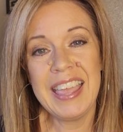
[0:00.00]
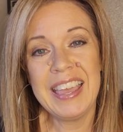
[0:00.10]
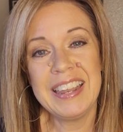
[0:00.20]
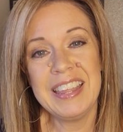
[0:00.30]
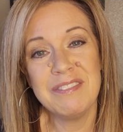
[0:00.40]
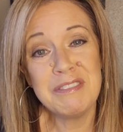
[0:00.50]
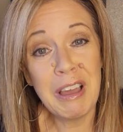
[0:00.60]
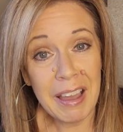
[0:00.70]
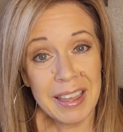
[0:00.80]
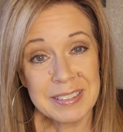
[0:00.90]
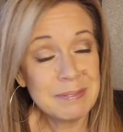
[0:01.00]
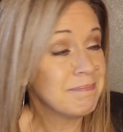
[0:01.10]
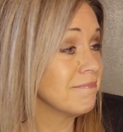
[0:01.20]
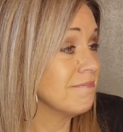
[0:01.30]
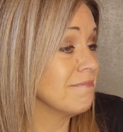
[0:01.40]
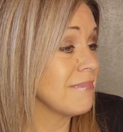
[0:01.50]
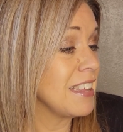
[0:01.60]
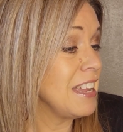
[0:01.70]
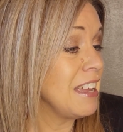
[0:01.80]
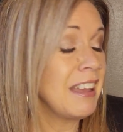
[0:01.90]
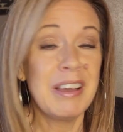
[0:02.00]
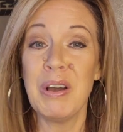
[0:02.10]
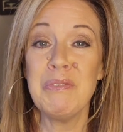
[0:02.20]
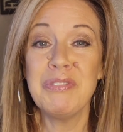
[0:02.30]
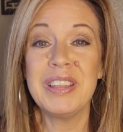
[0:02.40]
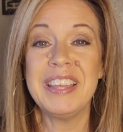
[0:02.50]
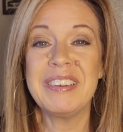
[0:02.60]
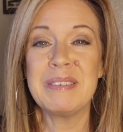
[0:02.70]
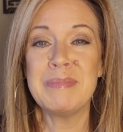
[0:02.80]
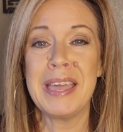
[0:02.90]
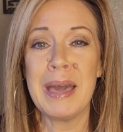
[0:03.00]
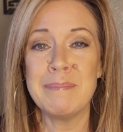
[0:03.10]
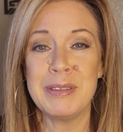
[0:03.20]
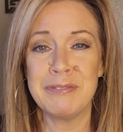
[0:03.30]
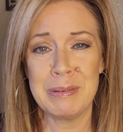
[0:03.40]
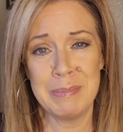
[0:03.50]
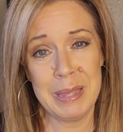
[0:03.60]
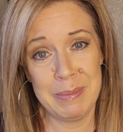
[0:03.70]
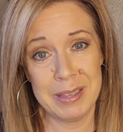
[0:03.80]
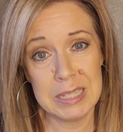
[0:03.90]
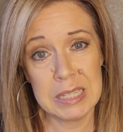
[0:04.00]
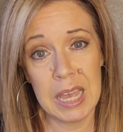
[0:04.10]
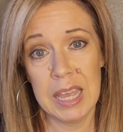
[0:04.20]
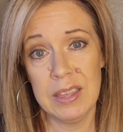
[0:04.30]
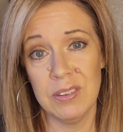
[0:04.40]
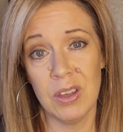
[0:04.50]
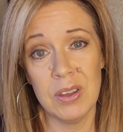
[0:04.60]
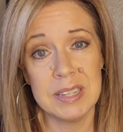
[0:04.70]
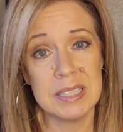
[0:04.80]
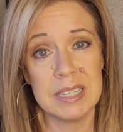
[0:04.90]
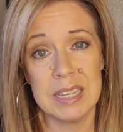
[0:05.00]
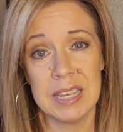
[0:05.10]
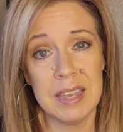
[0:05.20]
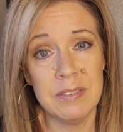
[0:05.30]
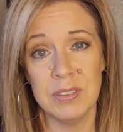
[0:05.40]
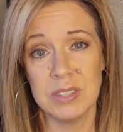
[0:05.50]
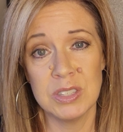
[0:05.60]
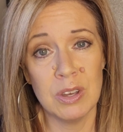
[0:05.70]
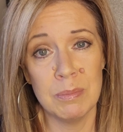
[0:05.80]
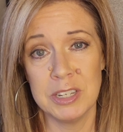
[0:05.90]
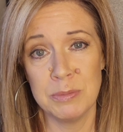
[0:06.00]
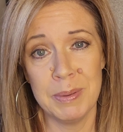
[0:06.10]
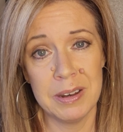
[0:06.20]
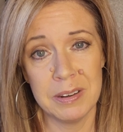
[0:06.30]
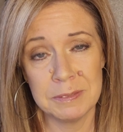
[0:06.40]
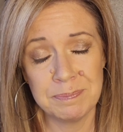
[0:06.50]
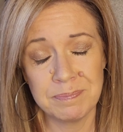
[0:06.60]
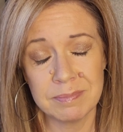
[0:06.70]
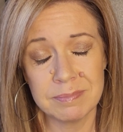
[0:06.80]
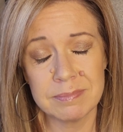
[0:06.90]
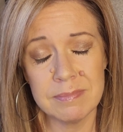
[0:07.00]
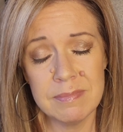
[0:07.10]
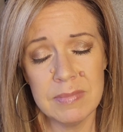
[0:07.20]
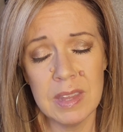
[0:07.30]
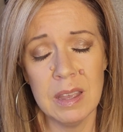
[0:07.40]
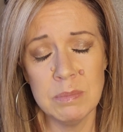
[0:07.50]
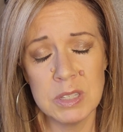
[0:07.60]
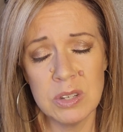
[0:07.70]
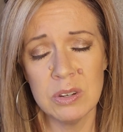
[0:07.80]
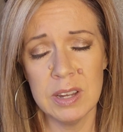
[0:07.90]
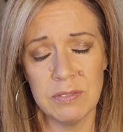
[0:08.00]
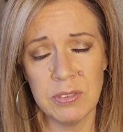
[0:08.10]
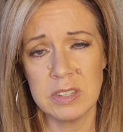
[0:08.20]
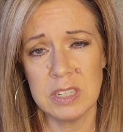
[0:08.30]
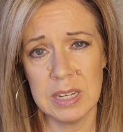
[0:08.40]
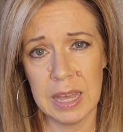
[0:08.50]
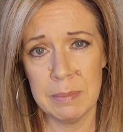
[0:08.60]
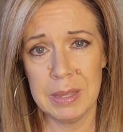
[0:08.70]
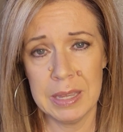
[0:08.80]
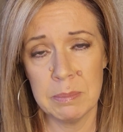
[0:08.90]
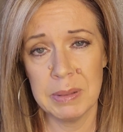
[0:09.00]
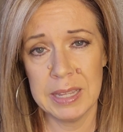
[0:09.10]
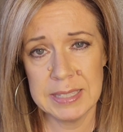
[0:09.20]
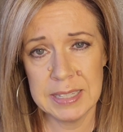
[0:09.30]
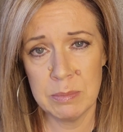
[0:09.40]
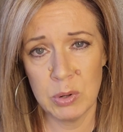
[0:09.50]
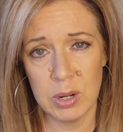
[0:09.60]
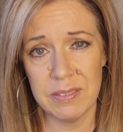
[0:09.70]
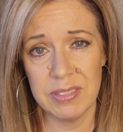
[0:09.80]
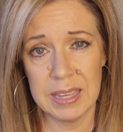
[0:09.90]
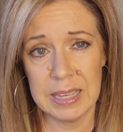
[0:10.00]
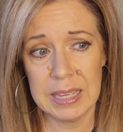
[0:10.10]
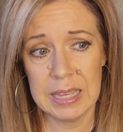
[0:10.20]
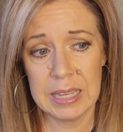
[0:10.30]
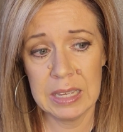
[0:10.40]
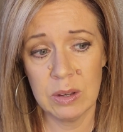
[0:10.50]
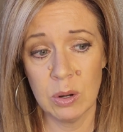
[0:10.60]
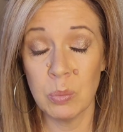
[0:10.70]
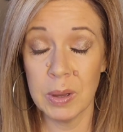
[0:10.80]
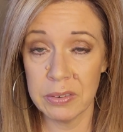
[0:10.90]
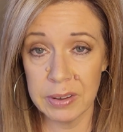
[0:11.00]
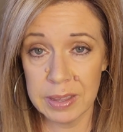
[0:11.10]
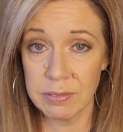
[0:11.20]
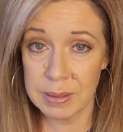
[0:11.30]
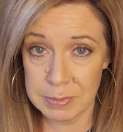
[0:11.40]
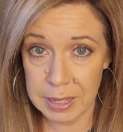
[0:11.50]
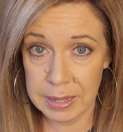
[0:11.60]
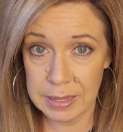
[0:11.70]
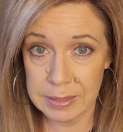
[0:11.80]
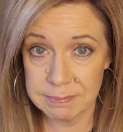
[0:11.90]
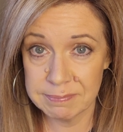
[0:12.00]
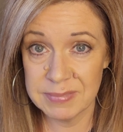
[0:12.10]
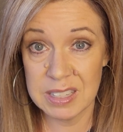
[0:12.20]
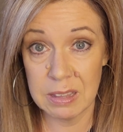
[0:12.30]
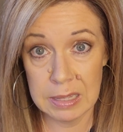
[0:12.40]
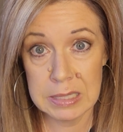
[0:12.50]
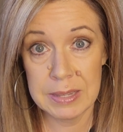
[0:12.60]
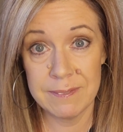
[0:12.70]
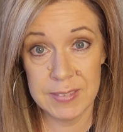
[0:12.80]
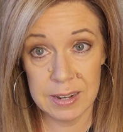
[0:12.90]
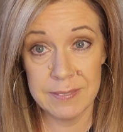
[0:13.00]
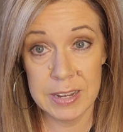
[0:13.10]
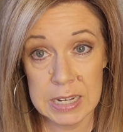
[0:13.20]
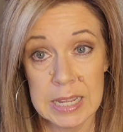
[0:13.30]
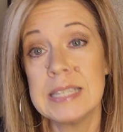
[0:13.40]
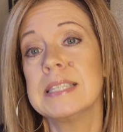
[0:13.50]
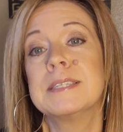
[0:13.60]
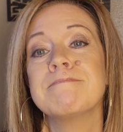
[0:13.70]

and if not, hopefully you could be happy for me, because I feel so much better. I'm so grateful to not be in a place anymore of thinking or wondering if I'm dying. So that's very, very nice.